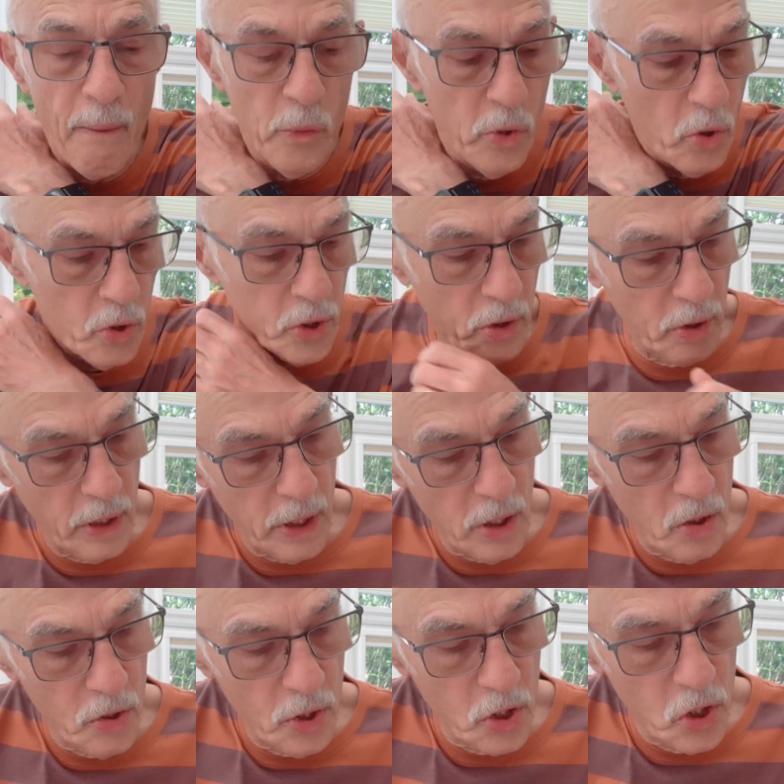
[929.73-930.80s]
We're also going to
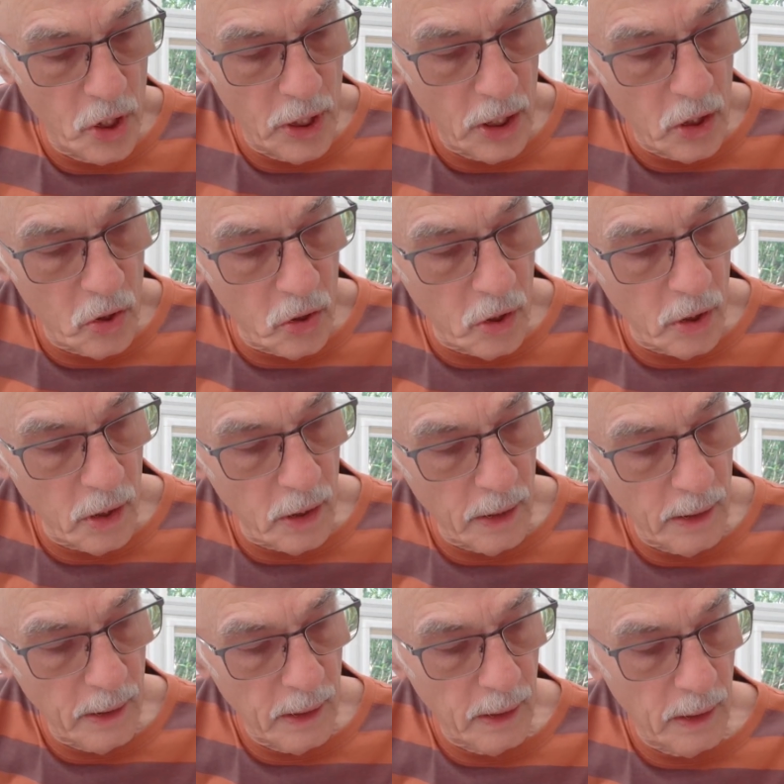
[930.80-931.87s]
use the G chord,
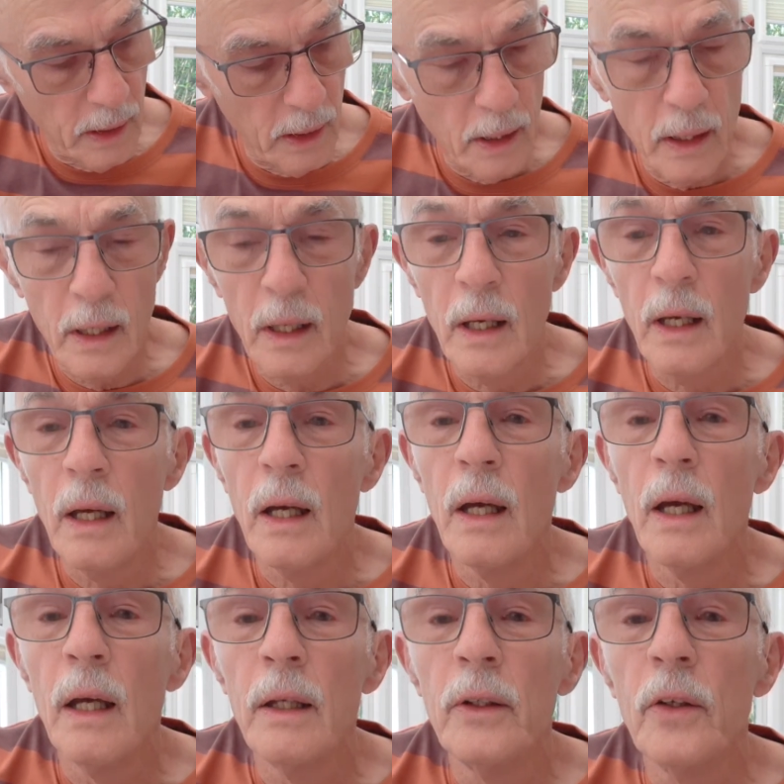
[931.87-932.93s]

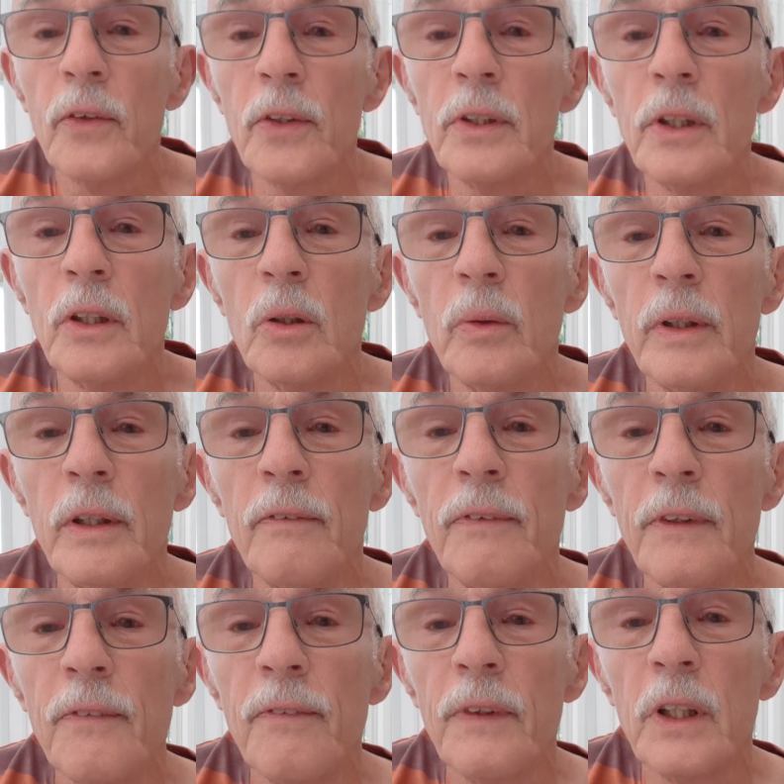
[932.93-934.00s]
nothing to do with your
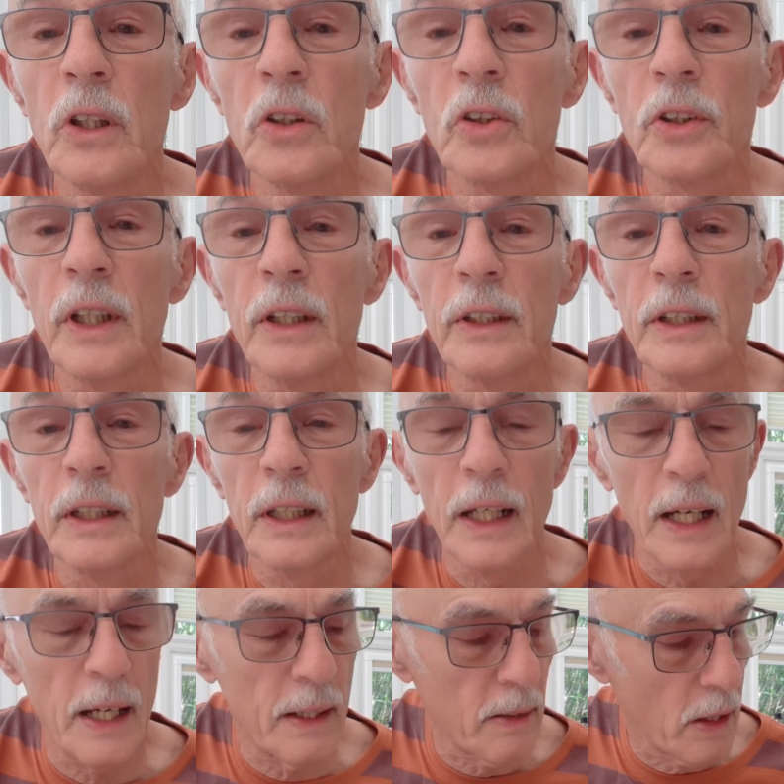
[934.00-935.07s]
fifth finger, just notice it
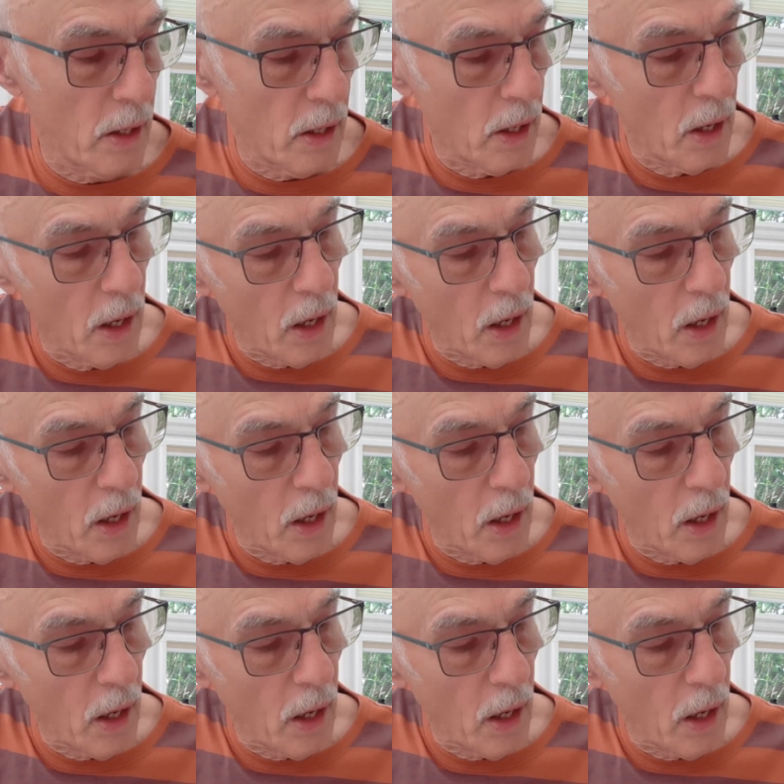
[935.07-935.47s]
again.